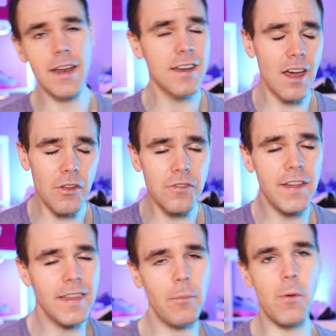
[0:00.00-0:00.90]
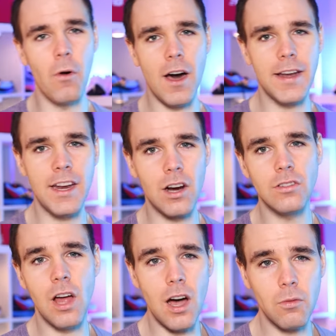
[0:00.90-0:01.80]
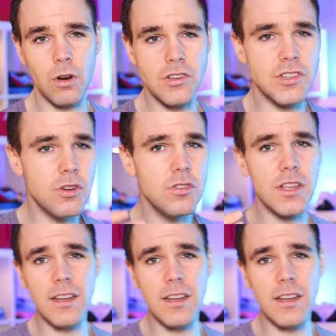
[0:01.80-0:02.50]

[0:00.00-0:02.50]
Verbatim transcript: And another thing that we want in our long run shoes,